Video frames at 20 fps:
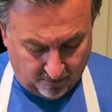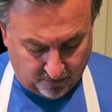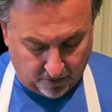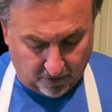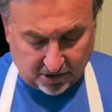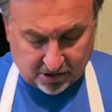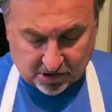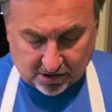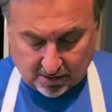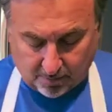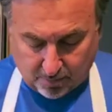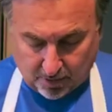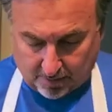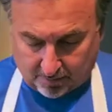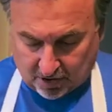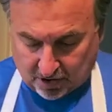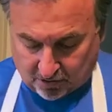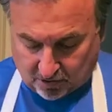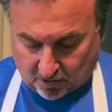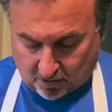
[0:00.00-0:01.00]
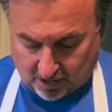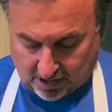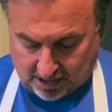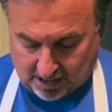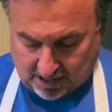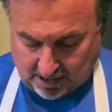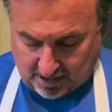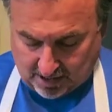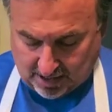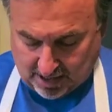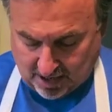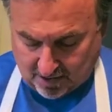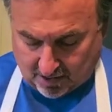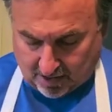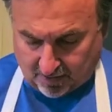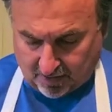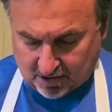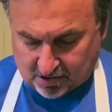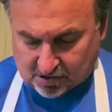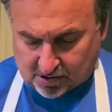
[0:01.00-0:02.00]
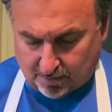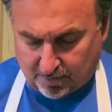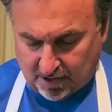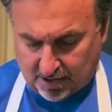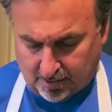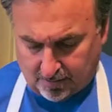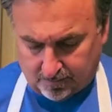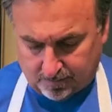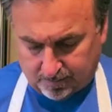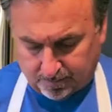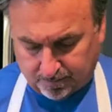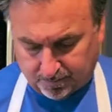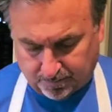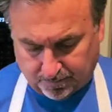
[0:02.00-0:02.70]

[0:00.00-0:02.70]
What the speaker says: Very simple. I'm going to turn the heat down on this a bit.